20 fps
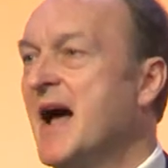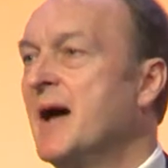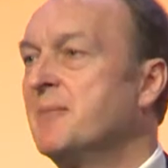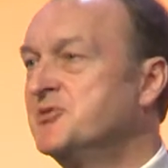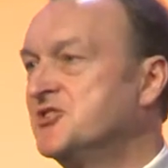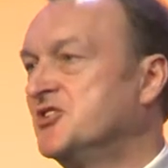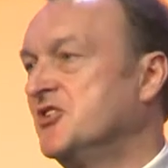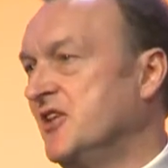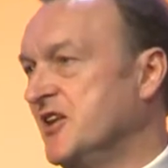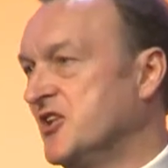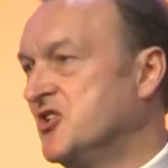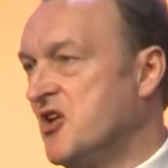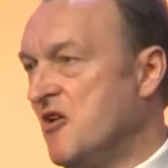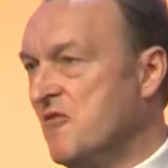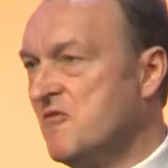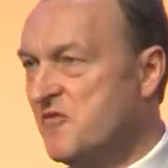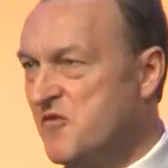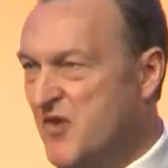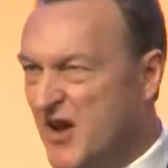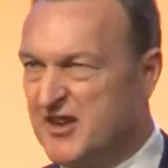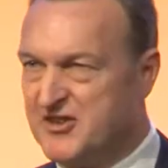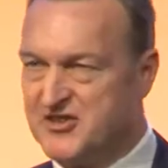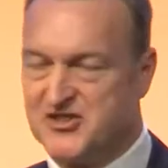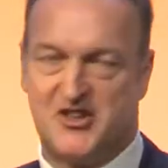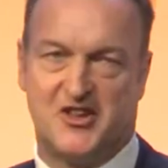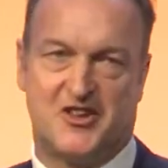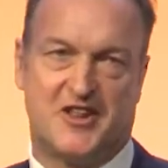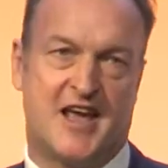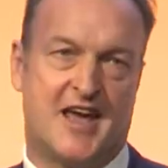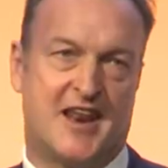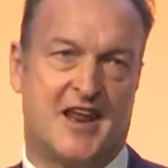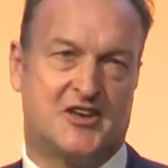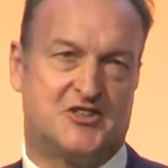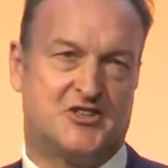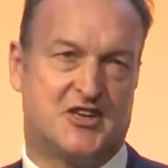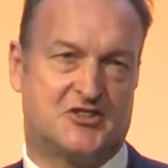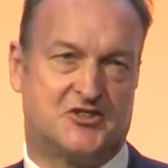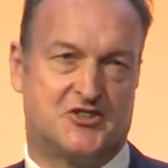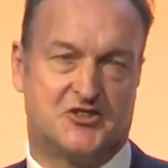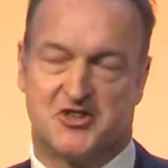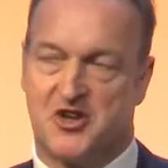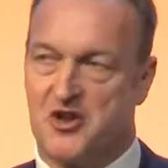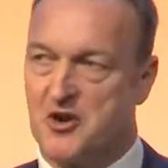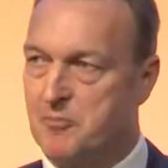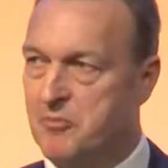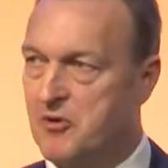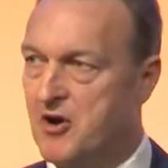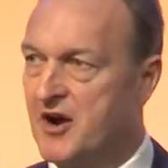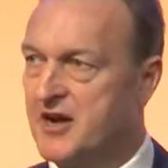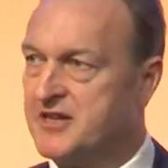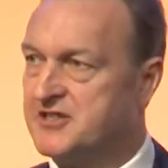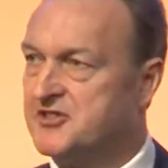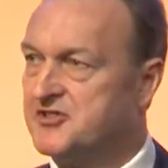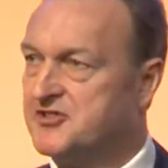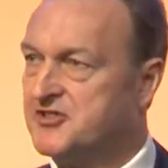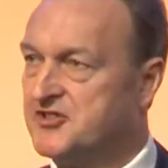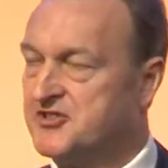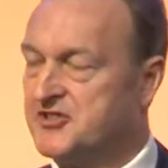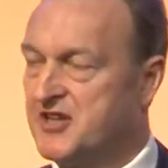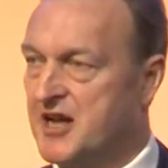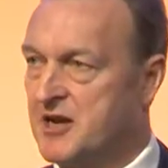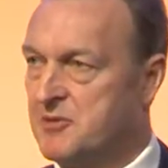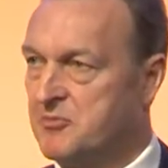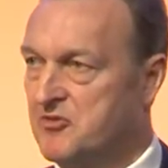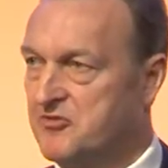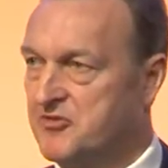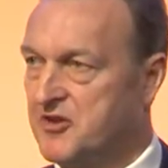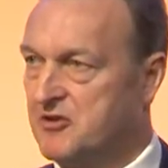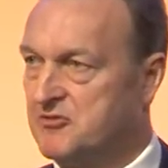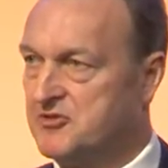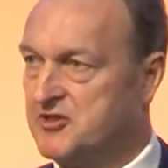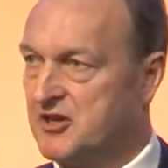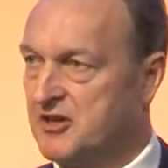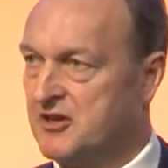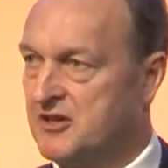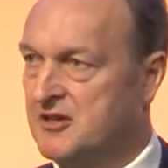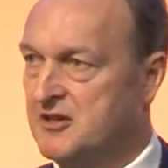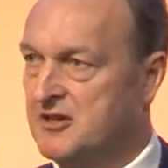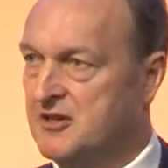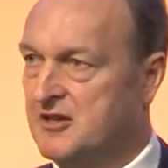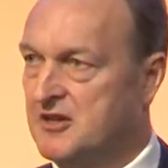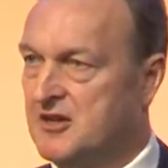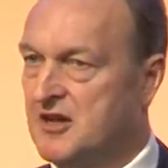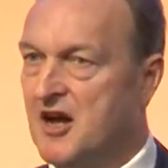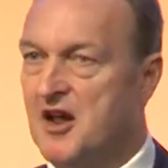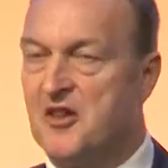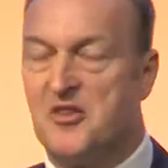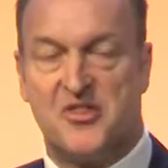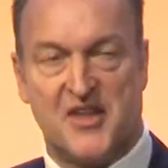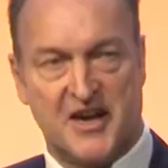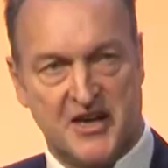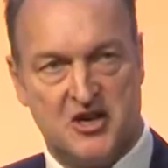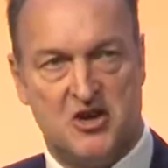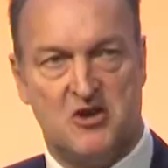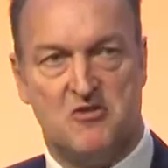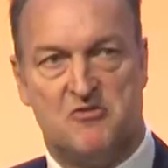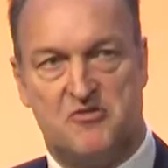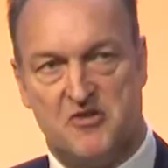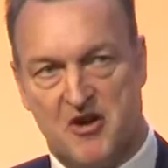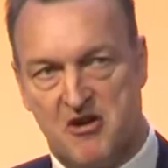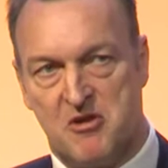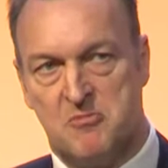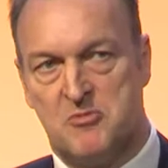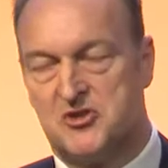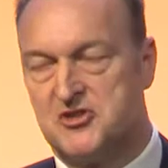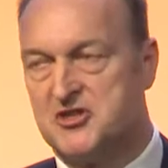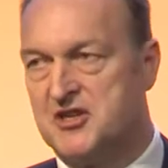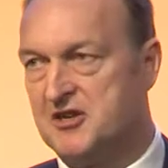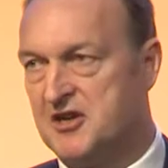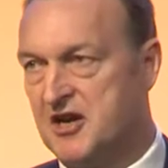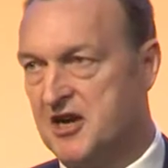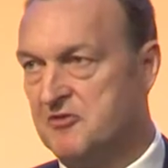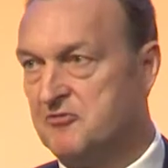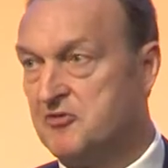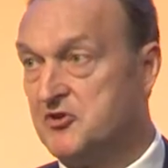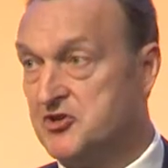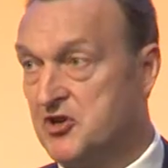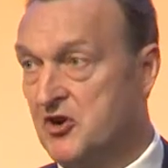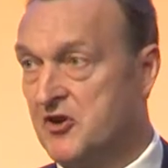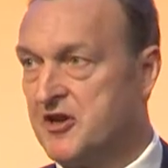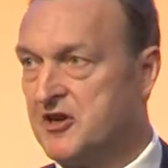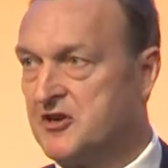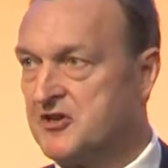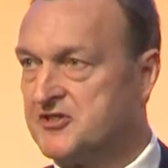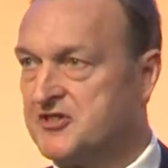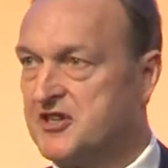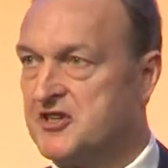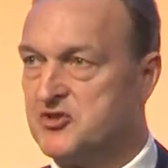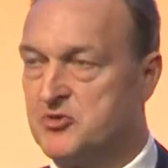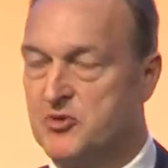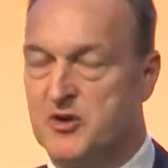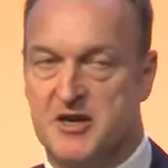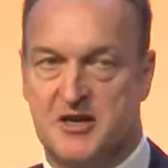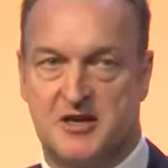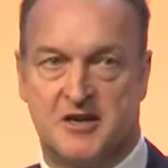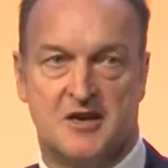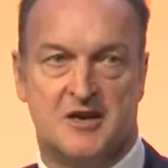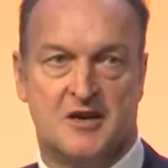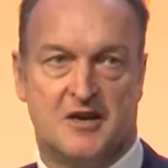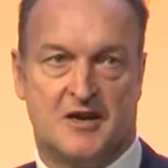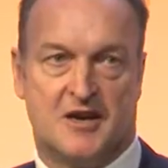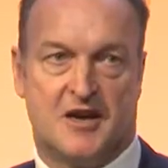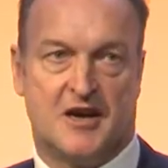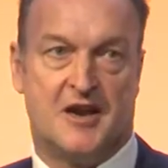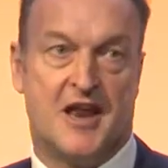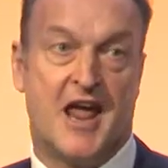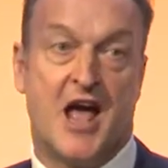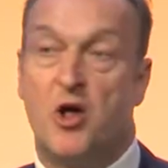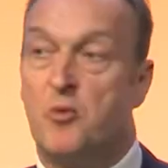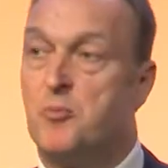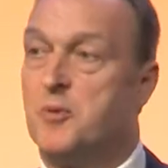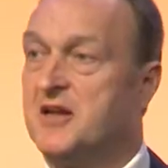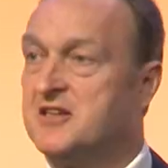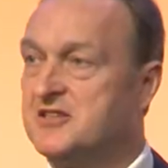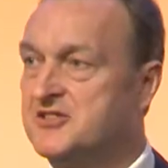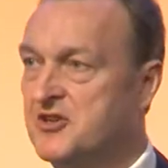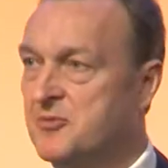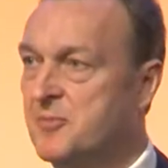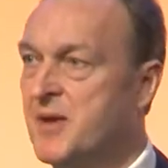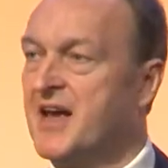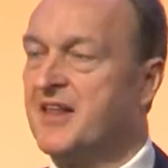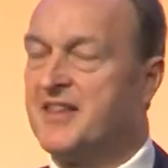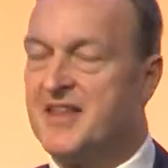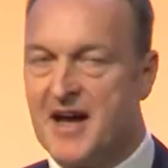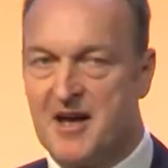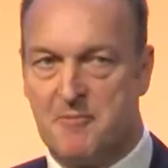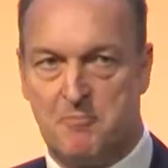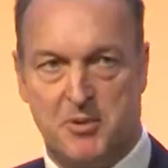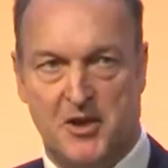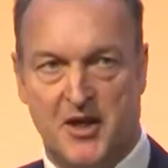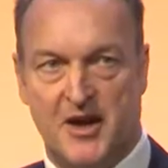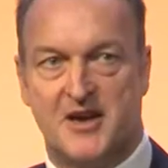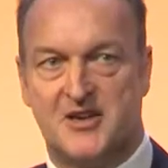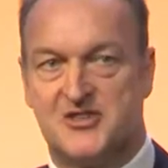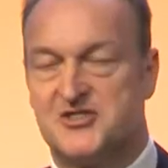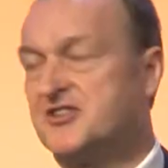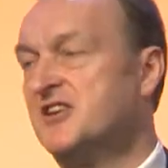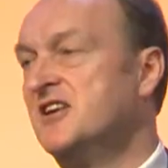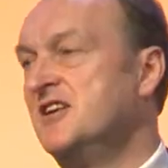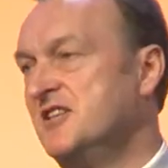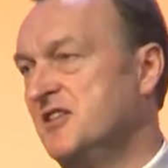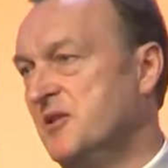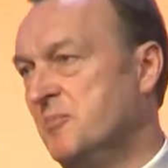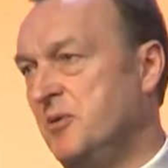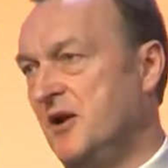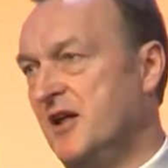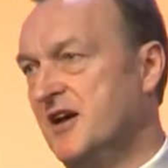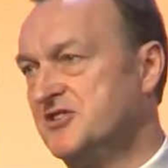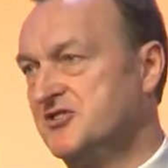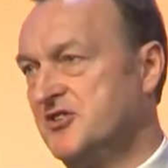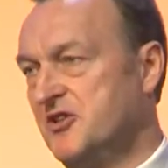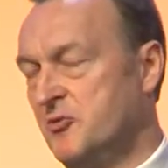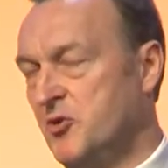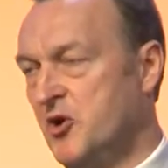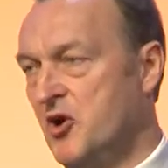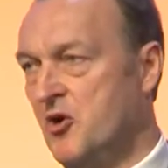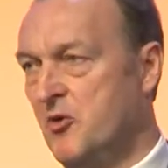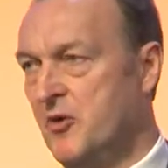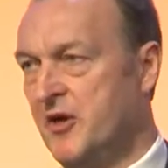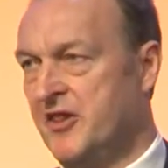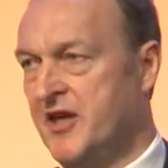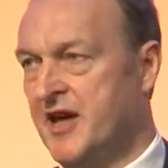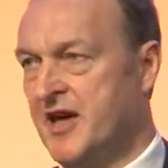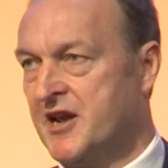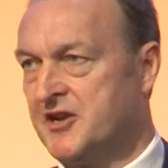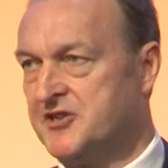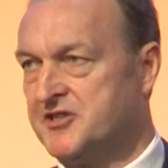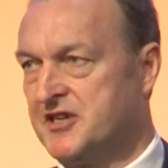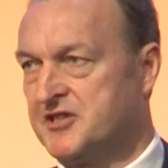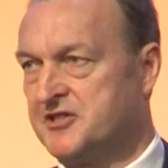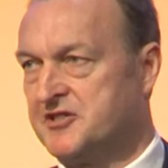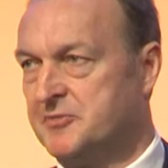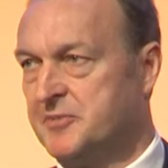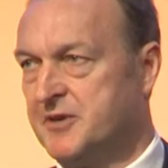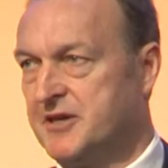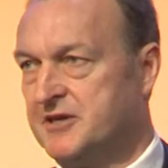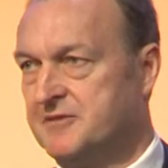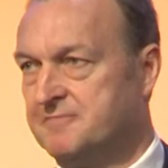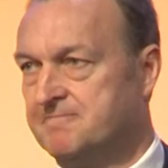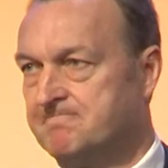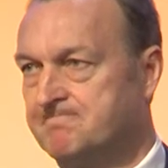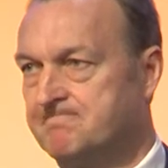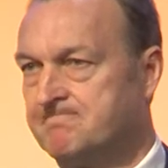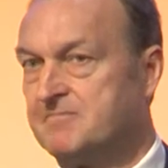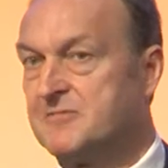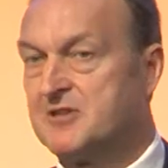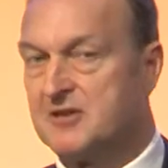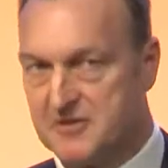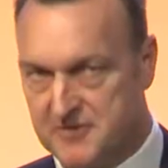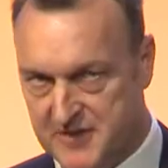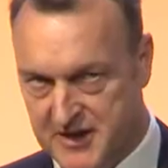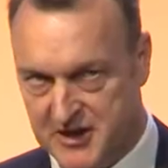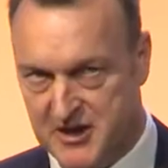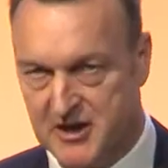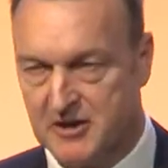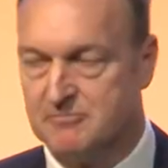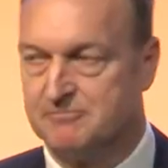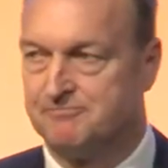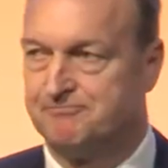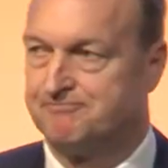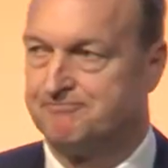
absolutely convinced that the NHS has got a bright and sustainable future. And thank you very much indeed for joining us this week and helping to make that place the place that we all want the NHS to be. Thank you.